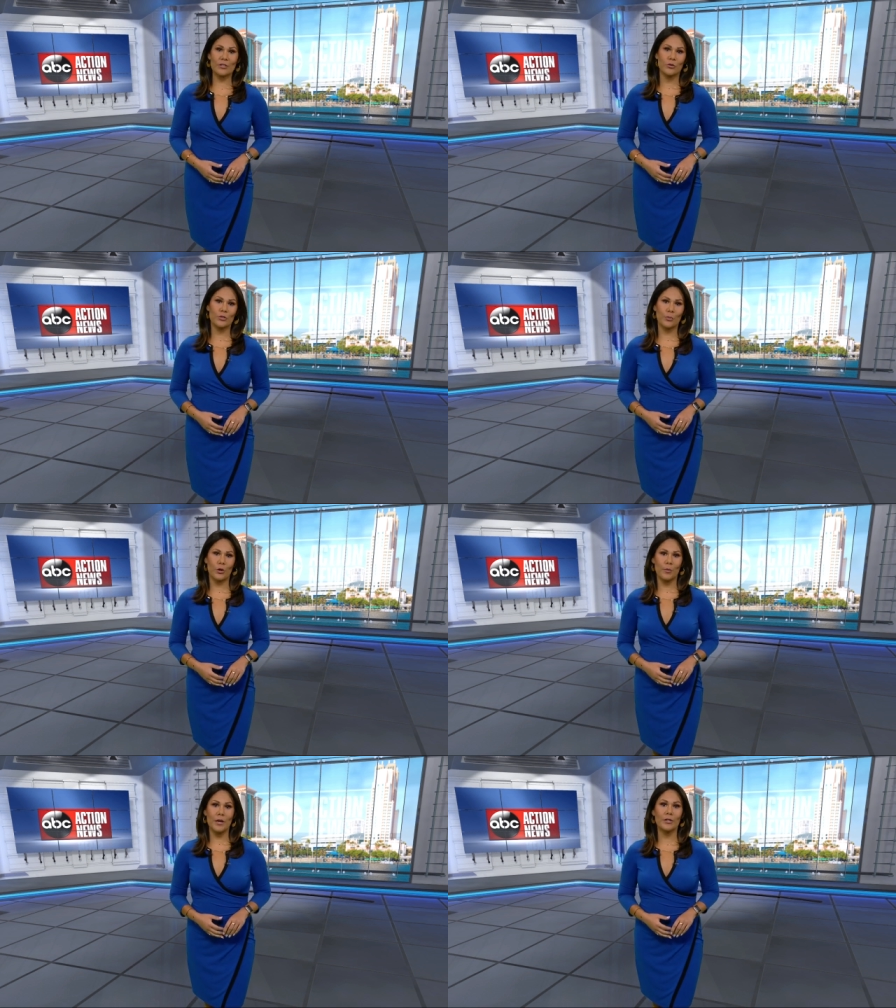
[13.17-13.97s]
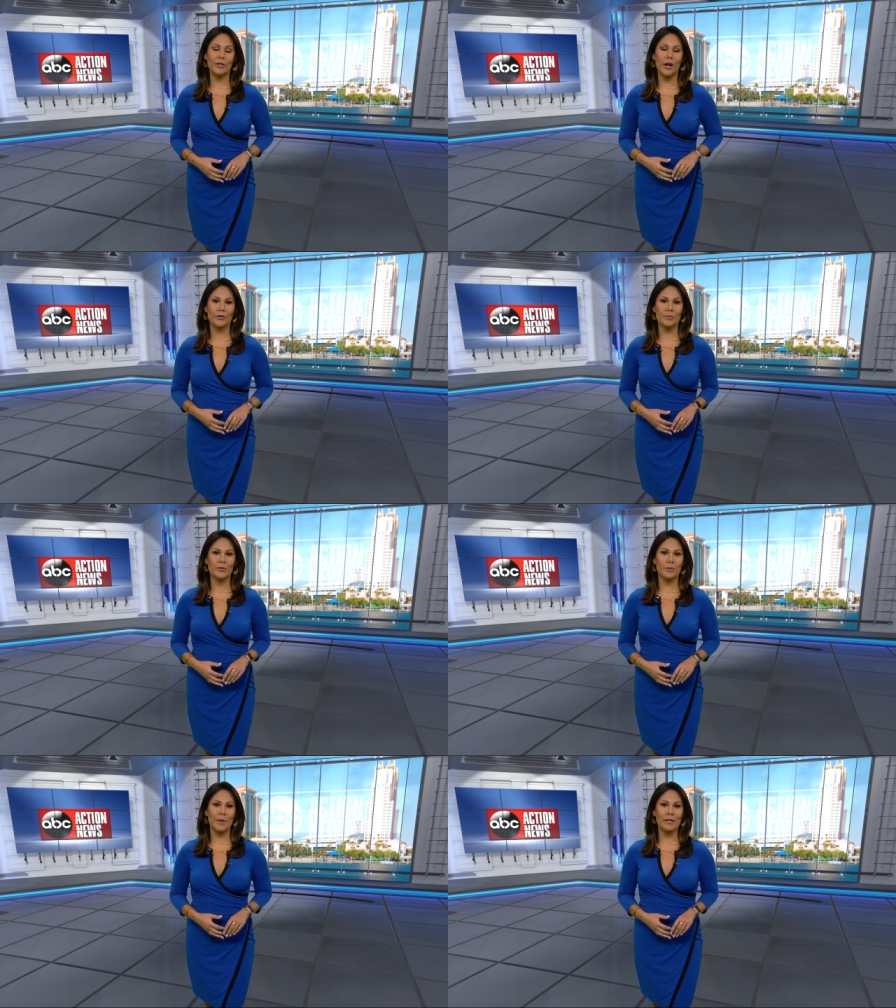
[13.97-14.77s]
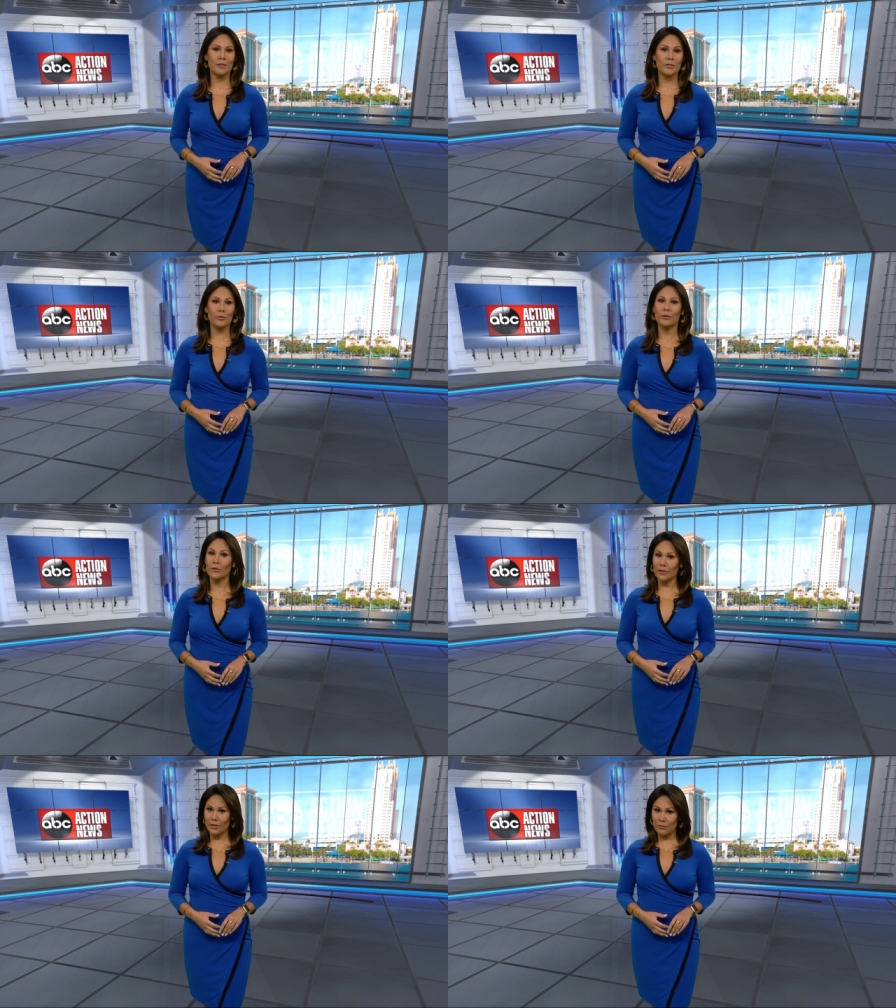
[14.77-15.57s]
Action News reporter Mary O'Connell spoke to parents who are looking